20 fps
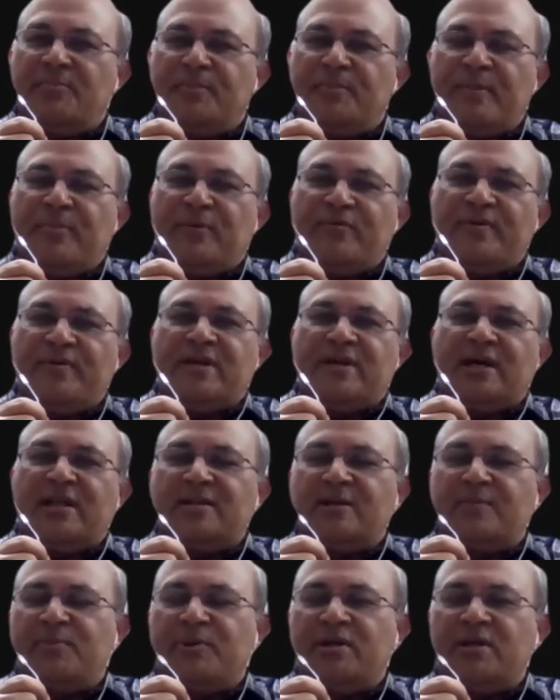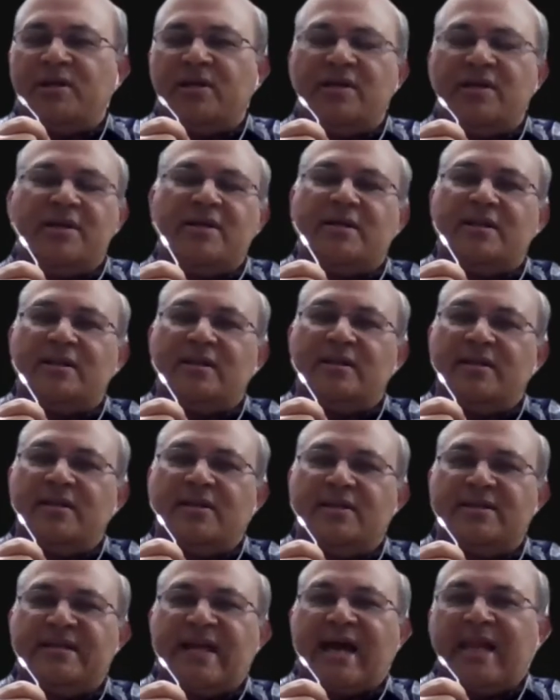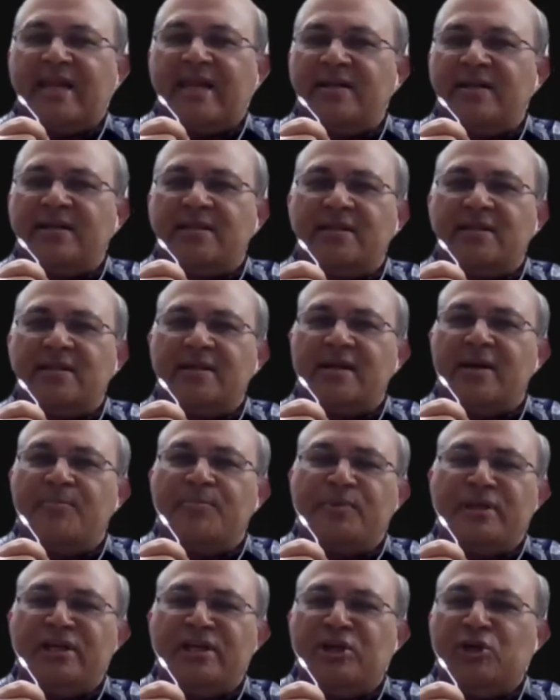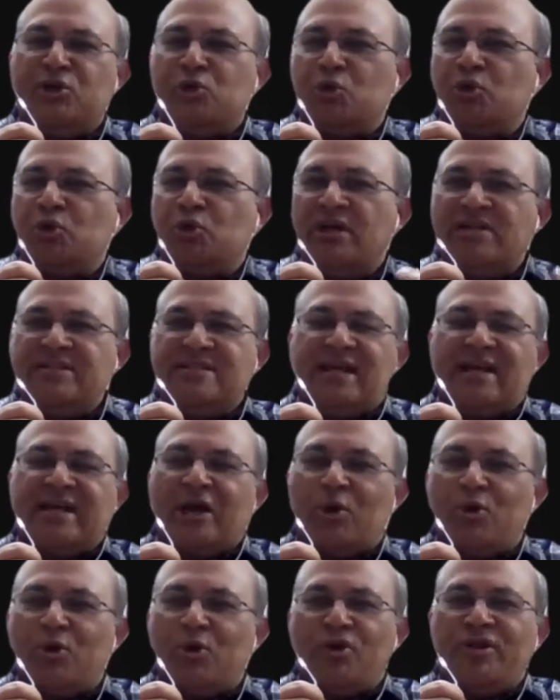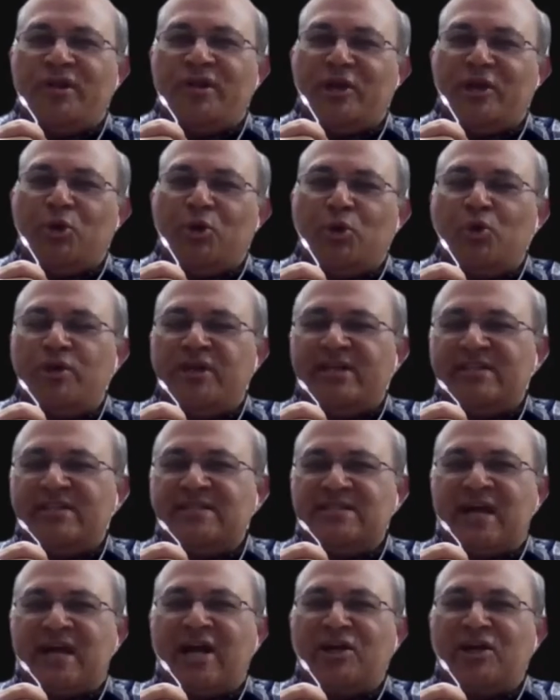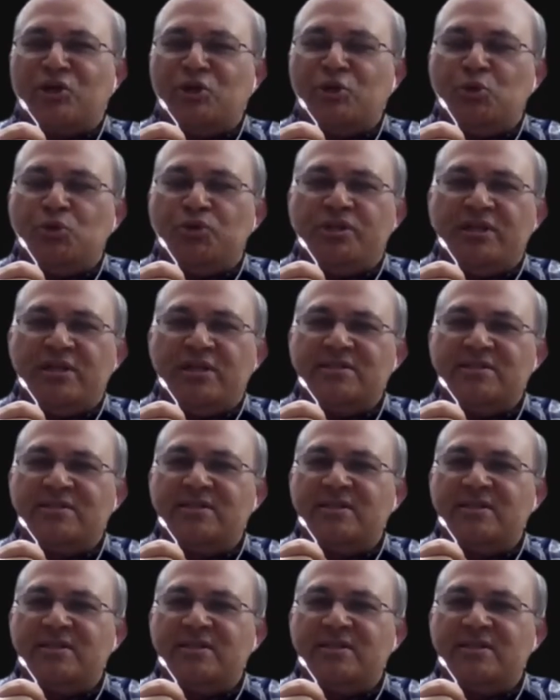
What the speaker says: people with entrepreneurial talent in the company to set out on their own and start new things.